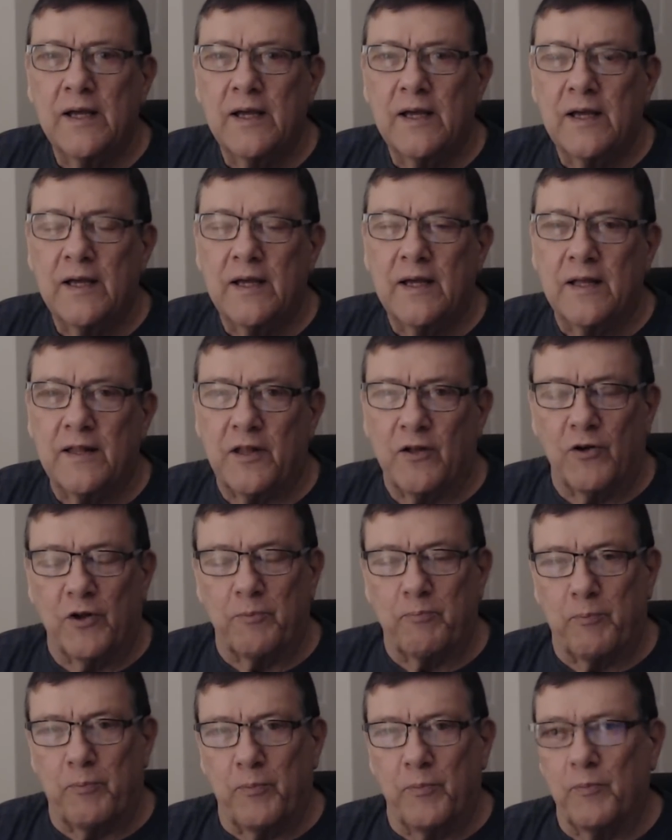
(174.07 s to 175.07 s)
The only
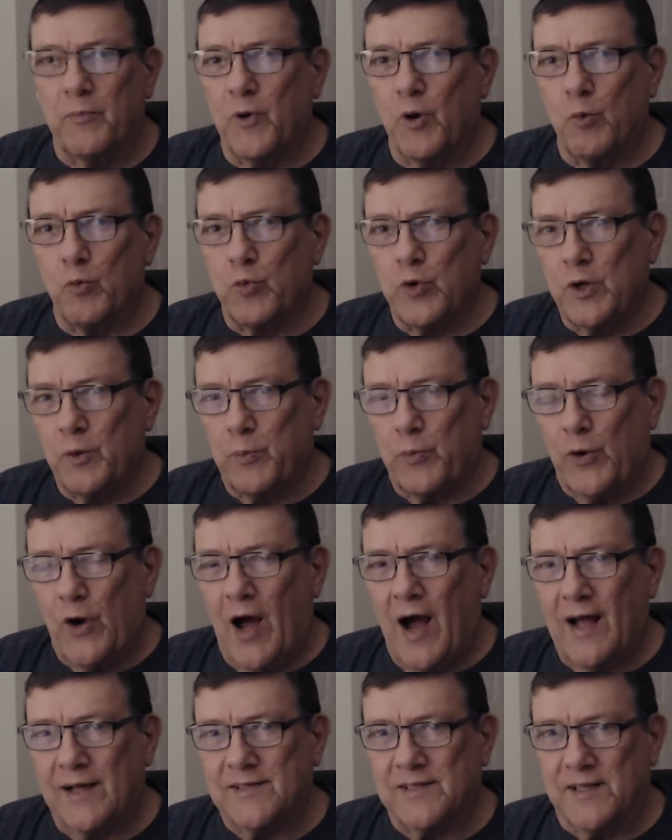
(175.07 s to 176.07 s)
real
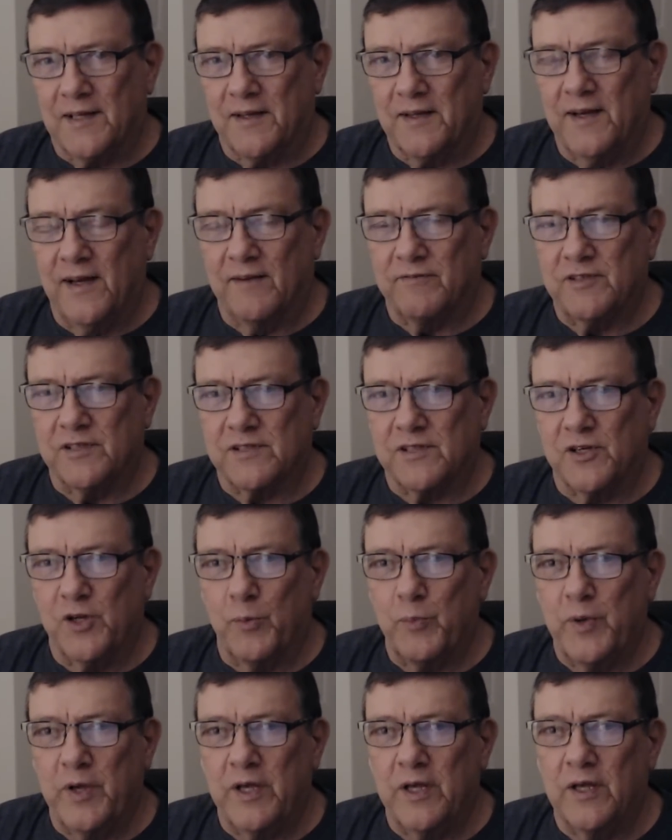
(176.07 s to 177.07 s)
proxy left is going to
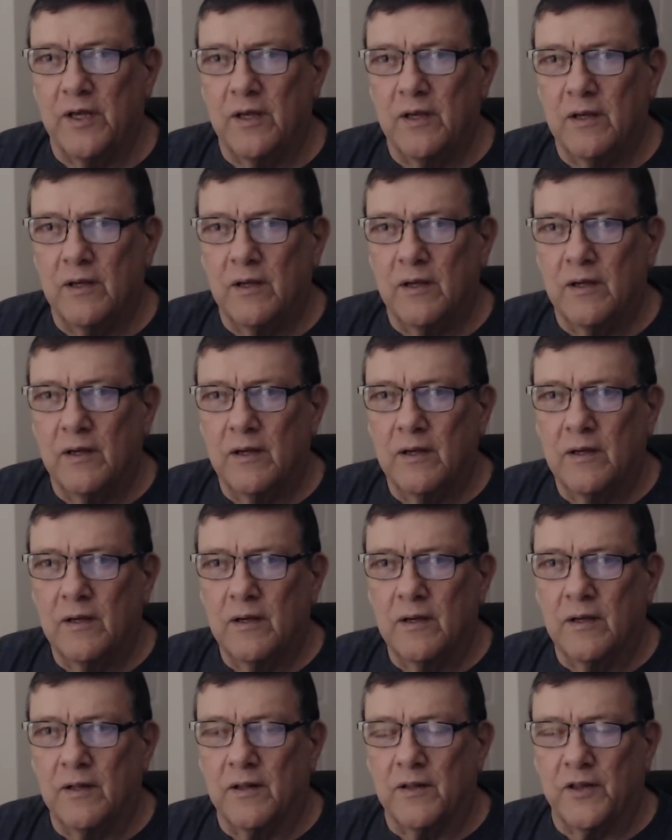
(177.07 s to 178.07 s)
be
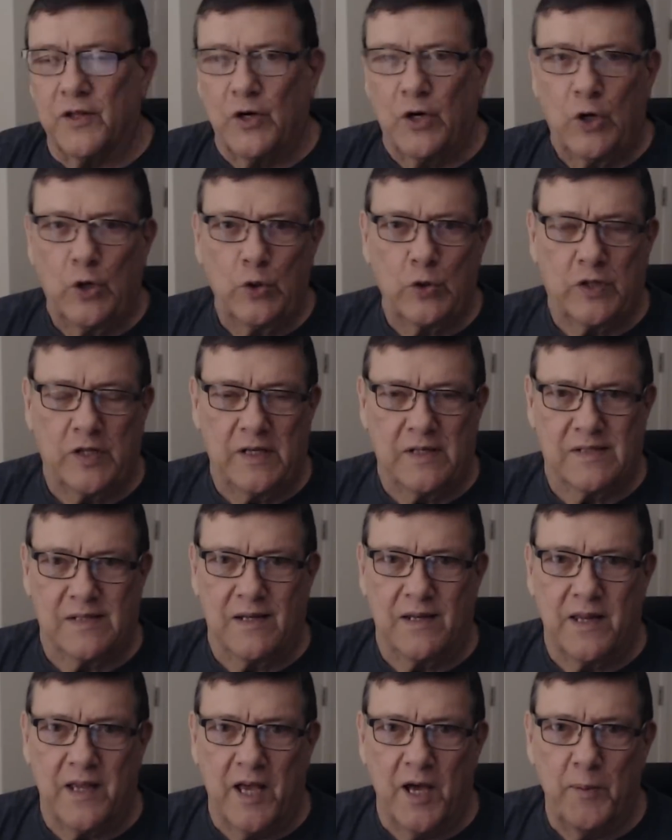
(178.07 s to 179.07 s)
the Houthis in
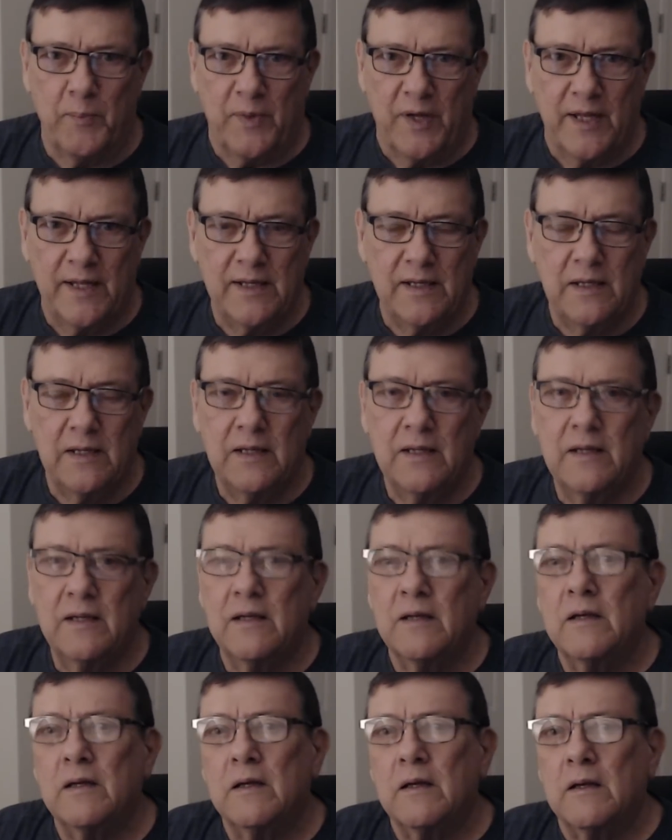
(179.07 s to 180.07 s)
Yemen.
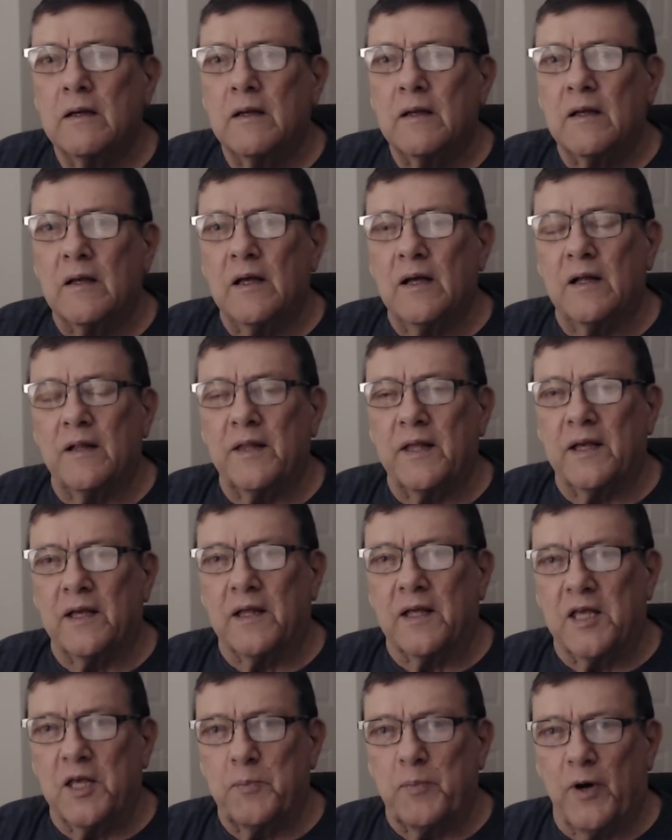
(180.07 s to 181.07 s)
Well, they can
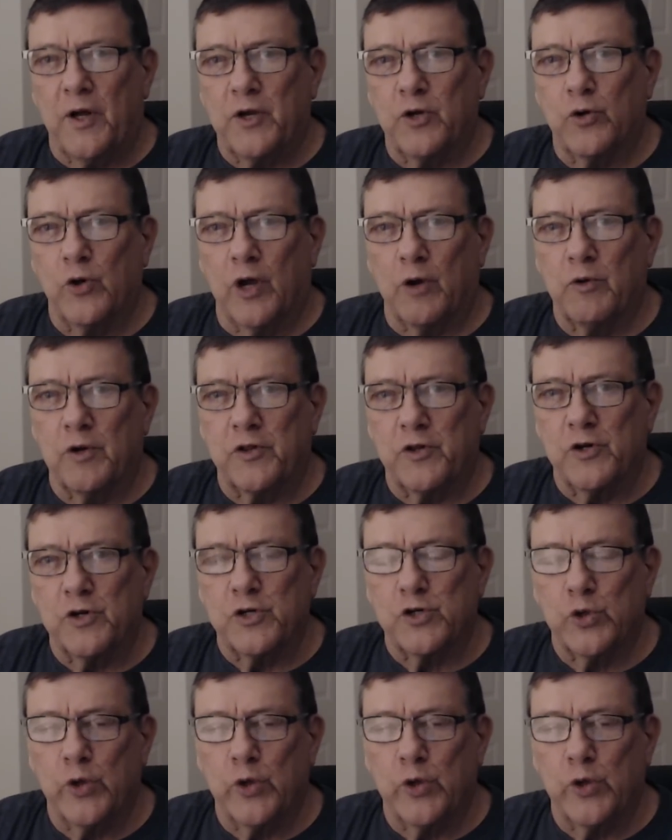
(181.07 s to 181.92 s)
keep on doing what they're doing